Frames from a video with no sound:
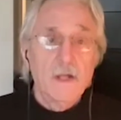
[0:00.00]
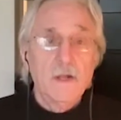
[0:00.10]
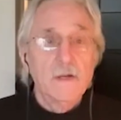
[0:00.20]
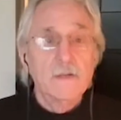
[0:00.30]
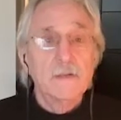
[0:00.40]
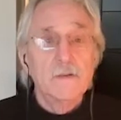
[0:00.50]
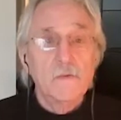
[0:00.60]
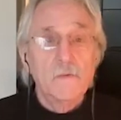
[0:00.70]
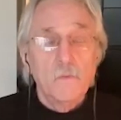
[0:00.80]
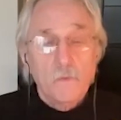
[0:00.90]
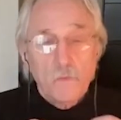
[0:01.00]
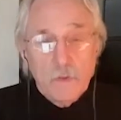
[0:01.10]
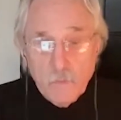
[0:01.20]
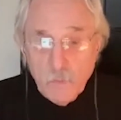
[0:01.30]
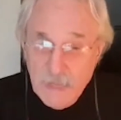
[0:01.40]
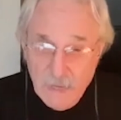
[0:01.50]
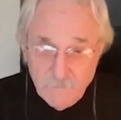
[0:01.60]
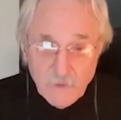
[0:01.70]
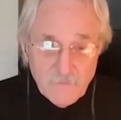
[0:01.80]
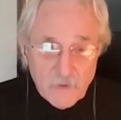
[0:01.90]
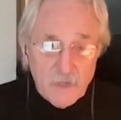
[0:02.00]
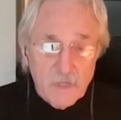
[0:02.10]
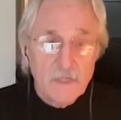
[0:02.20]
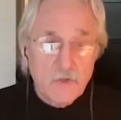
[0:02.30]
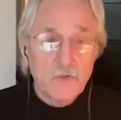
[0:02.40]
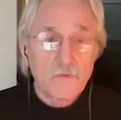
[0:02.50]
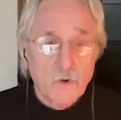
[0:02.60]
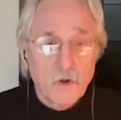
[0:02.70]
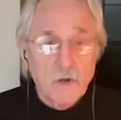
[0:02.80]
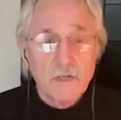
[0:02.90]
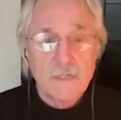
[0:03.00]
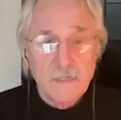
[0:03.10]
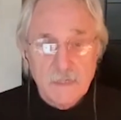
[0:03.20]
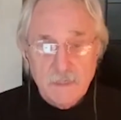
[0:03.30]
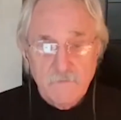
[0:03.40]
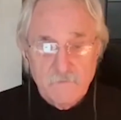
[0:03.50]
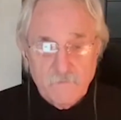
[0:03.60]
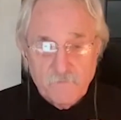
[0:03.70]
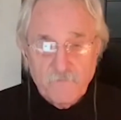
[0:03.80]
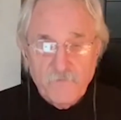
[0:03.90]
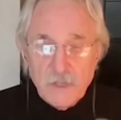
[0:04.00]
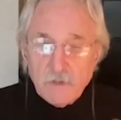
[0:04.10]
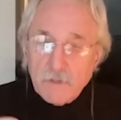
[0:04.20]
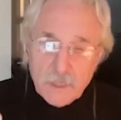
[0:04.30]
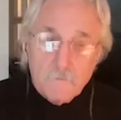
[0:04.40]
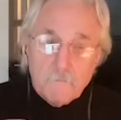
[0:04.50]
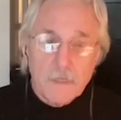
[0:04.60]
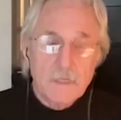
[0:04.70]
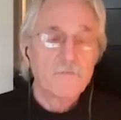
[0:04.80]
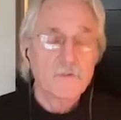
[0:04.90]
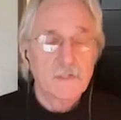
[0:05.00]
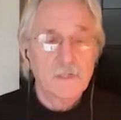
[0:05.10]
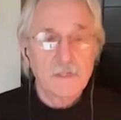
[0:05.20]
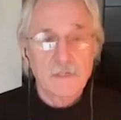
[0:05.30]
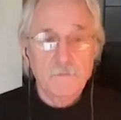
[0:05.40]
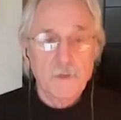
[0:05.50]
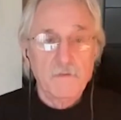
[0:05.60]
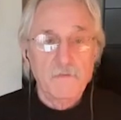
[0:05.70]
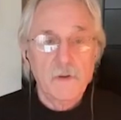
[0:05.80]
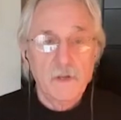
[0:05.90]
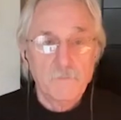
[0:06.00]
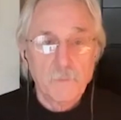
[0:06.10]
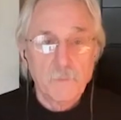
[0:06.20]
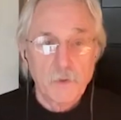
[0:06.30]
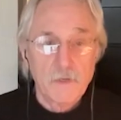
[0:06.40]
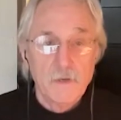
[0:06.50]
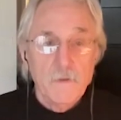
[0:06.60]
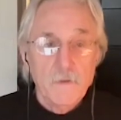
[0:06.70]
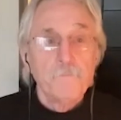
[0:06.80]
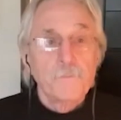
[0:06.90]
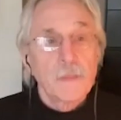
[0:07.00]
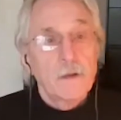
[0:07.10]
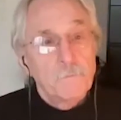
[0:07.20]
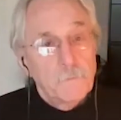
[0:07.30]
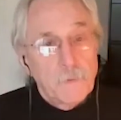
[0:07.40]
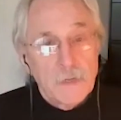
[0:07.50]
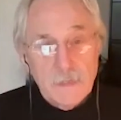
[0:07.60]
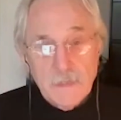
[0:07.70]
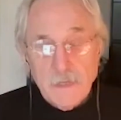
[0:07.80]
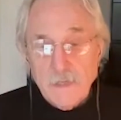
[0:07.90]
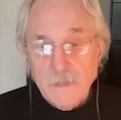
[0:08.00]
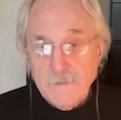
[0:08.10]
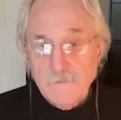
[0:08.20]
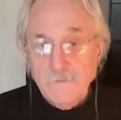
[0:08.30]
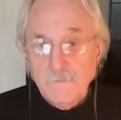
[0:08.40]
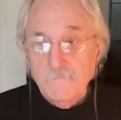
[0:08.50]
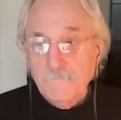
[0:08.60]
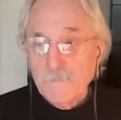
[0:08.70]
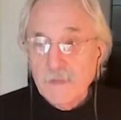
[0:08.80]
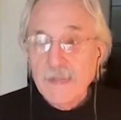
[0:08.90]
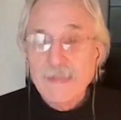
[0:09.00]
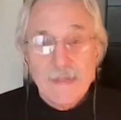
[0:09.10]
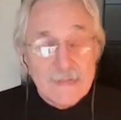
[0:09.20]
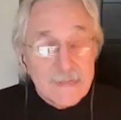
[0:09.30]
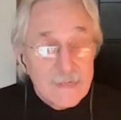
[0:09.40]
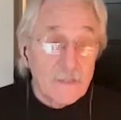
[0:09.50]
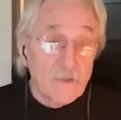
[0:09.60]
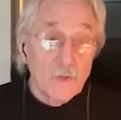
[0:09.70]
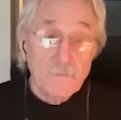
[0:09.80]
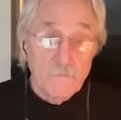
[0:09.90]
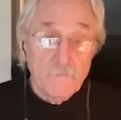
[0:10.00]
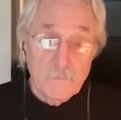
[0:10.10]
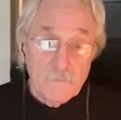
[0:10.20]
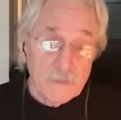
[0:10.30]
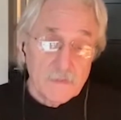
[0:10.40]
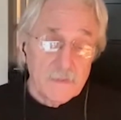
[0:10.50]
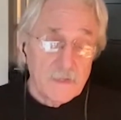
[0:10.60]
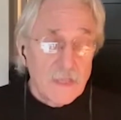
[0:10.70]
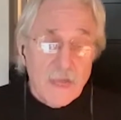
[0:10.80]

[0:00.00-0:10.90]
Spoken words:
And we have a very strong sense of phenotypic differences as being very important. But that's not the way a